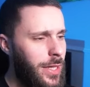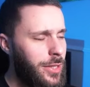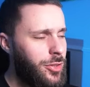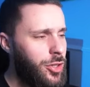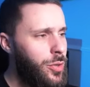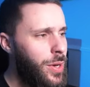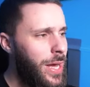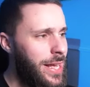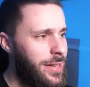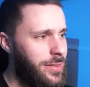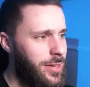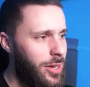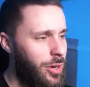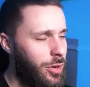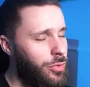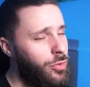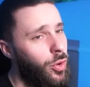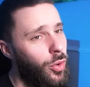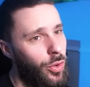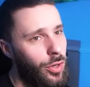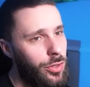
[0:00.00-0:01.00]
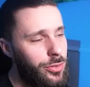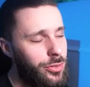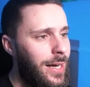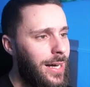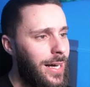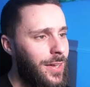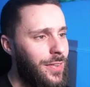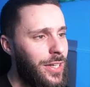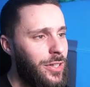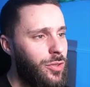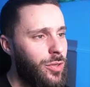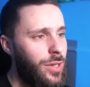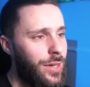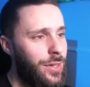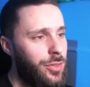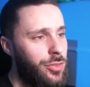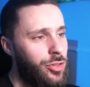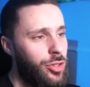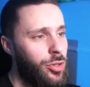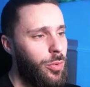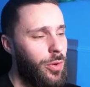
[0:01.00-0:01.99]
They do hit it, of course, and they do get
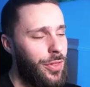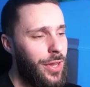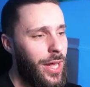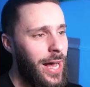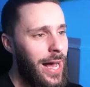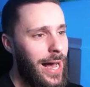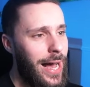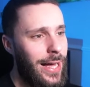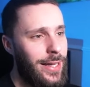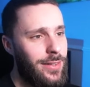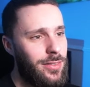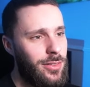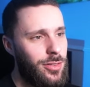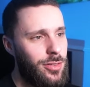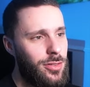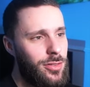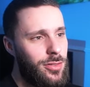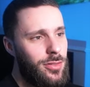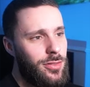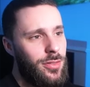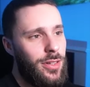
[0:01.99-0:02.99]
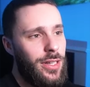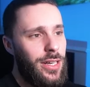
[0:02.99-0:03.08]
the 2 on the hands.